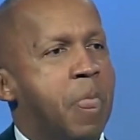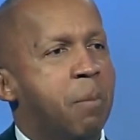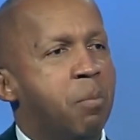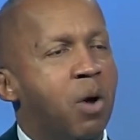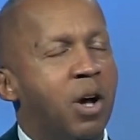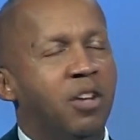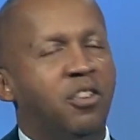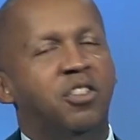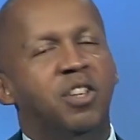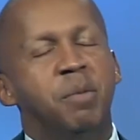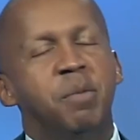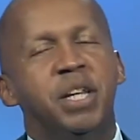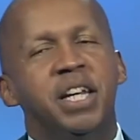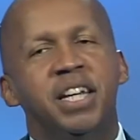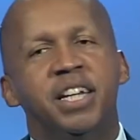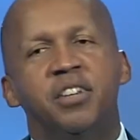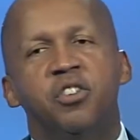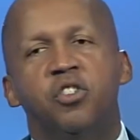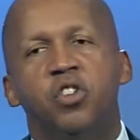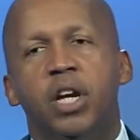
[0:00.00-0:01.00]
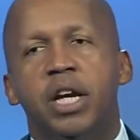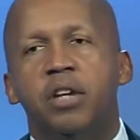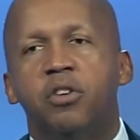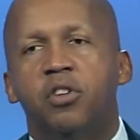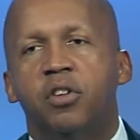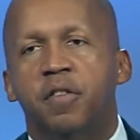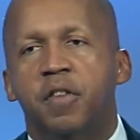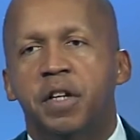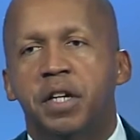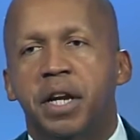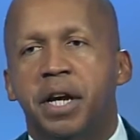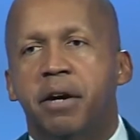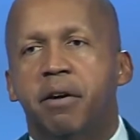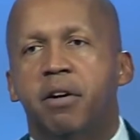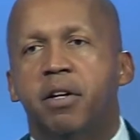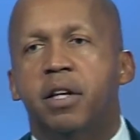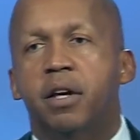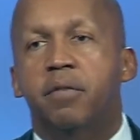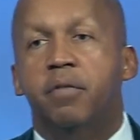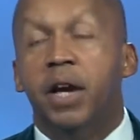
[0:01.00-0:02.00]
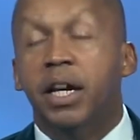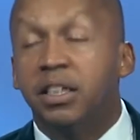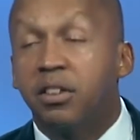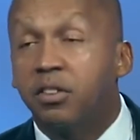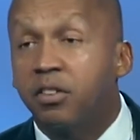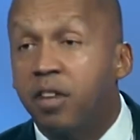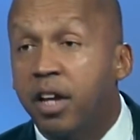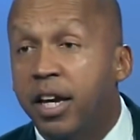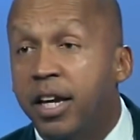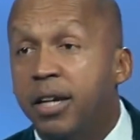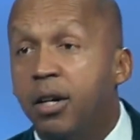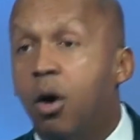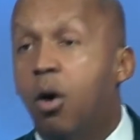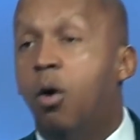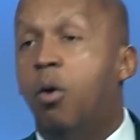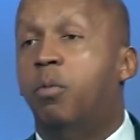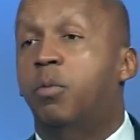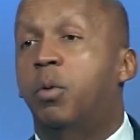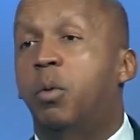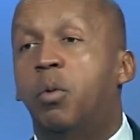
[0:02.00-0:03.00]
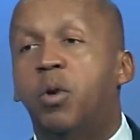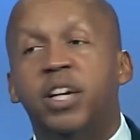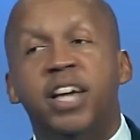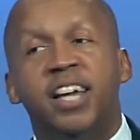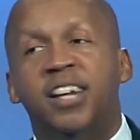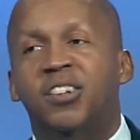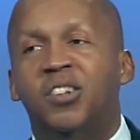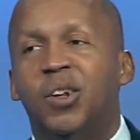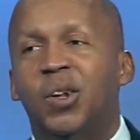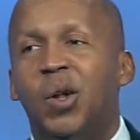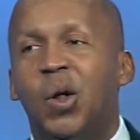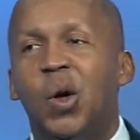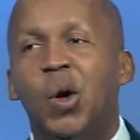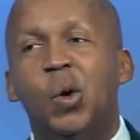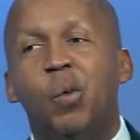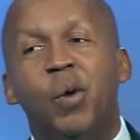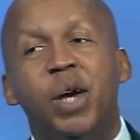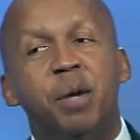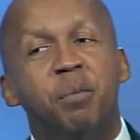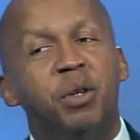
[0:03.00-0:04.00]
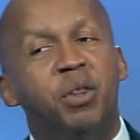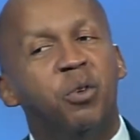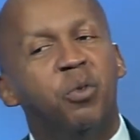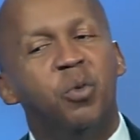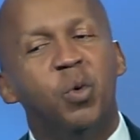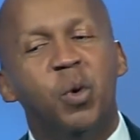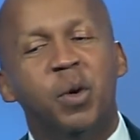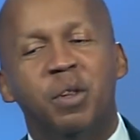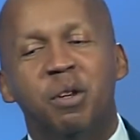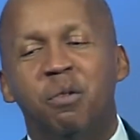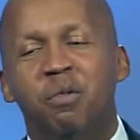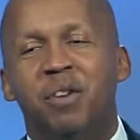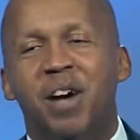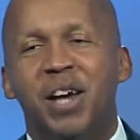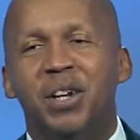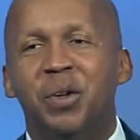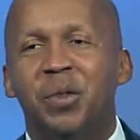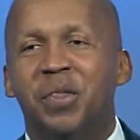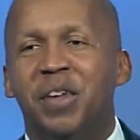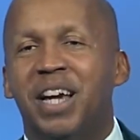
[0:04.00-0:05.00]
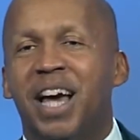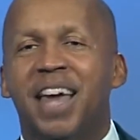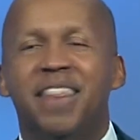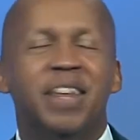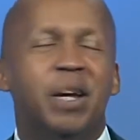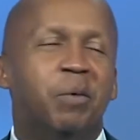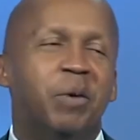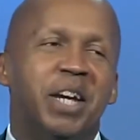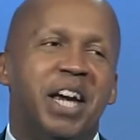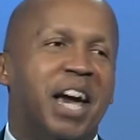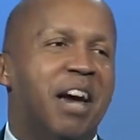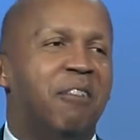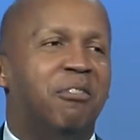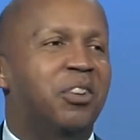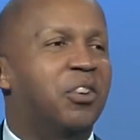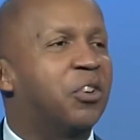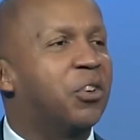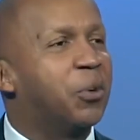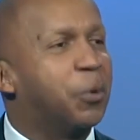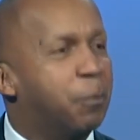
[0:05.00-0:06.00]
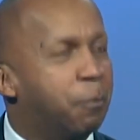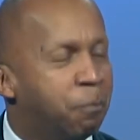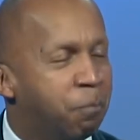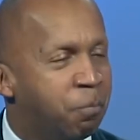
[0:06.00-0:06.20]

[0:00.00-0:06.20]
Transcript: Proximity and changing the narrative and staying hopeful will get us a long way. But the fourth and final thing I think we have to do